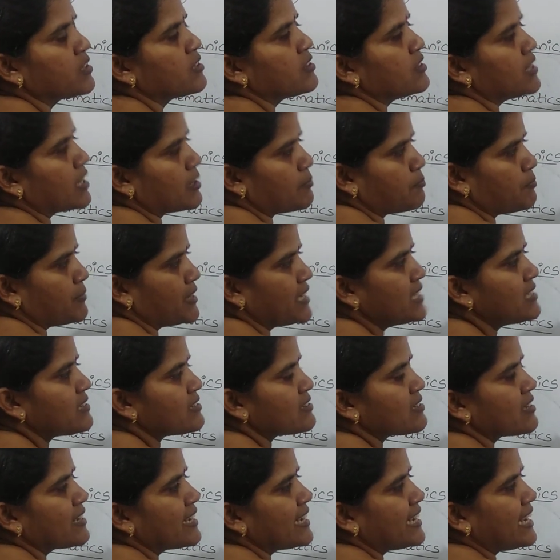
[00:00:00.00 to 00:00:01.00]
That means
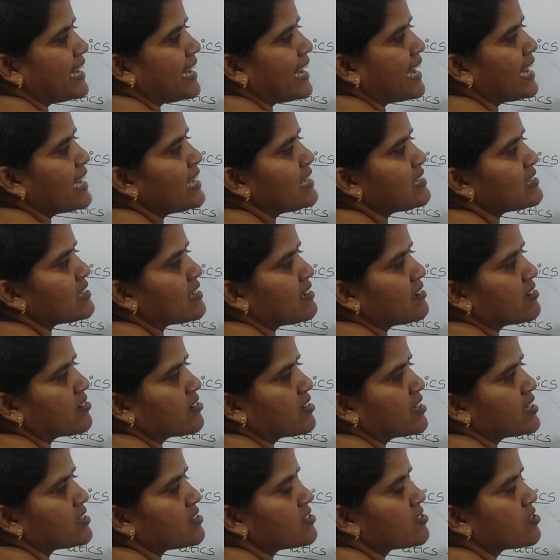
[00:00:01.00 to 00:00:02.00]
A is in
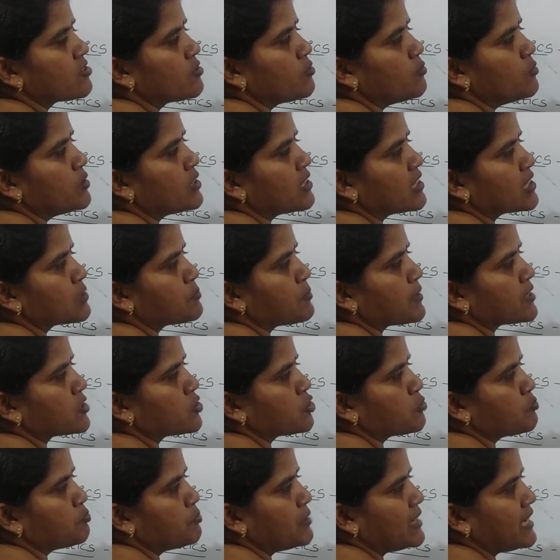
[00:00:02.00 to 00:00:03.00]
rest with respect
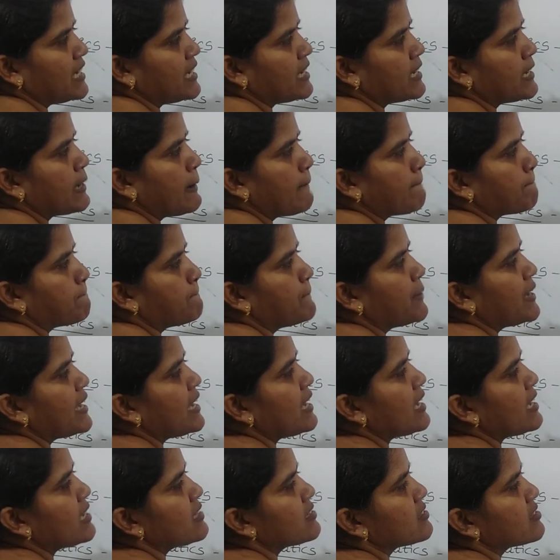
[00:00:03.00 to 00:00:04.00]
to B.
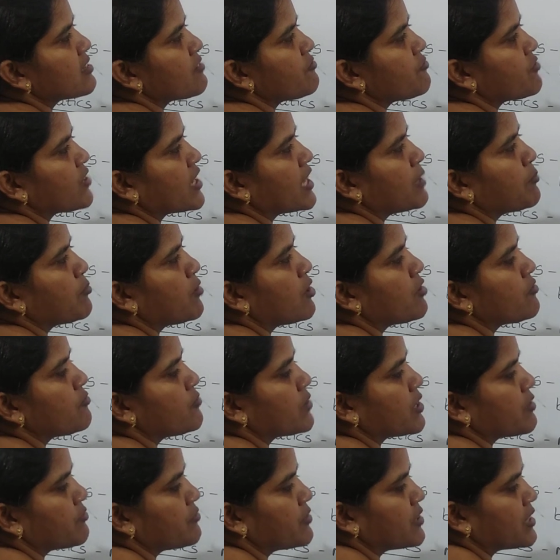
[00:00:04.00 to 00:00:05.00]
B is the frame of
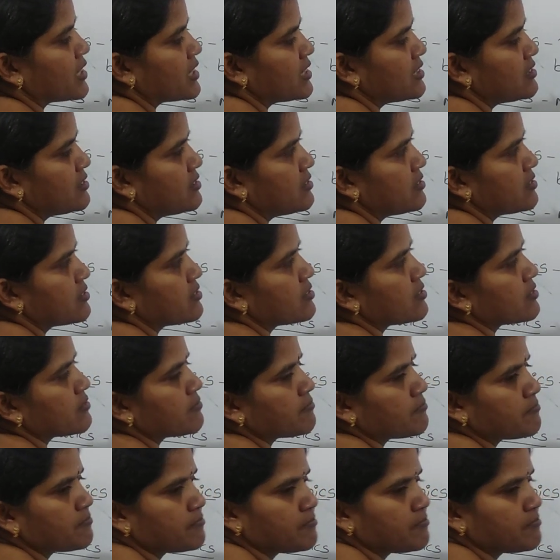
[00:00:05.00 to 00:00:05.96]
reference.